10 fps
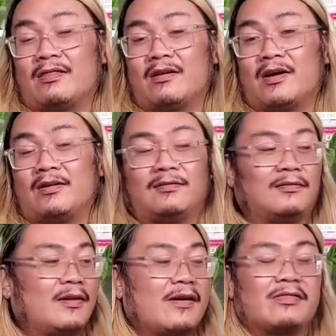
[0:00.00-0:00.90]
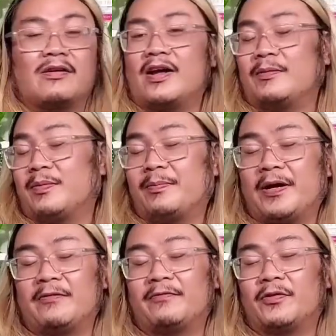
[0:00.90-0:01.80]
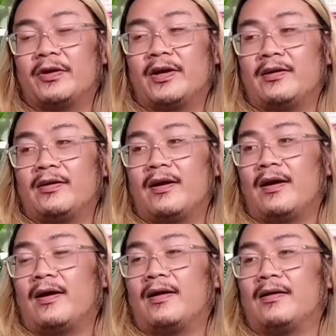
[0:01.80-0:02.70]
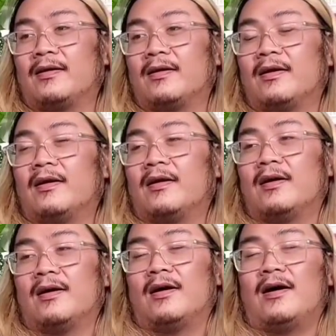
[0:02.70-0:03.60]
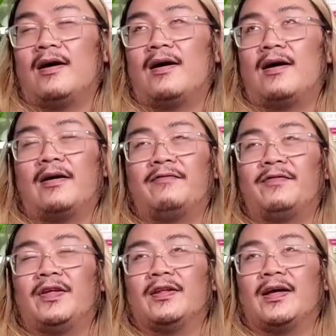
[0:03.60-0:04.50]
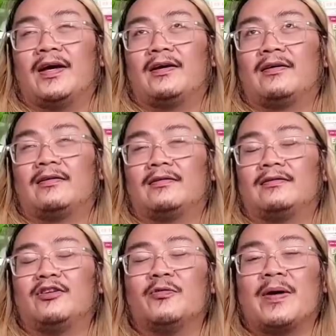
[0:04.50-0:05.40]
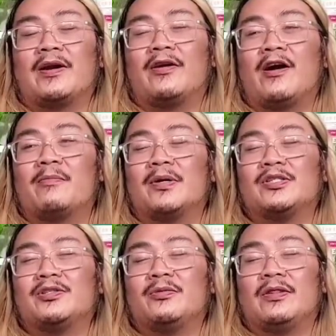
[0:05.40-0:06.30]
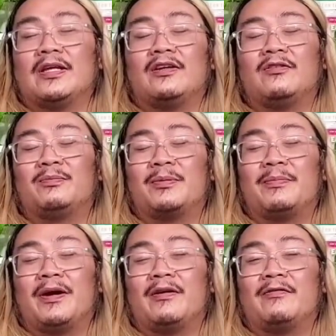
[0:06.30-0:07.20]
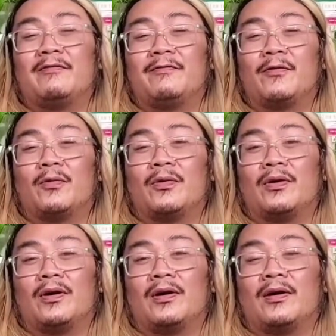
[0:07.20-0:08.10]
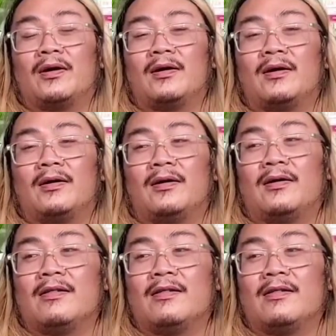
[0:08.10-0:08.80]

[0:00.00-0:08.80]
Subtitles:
Like I thought I'd prepared for it, and I feel like no matter how much you think you prepared for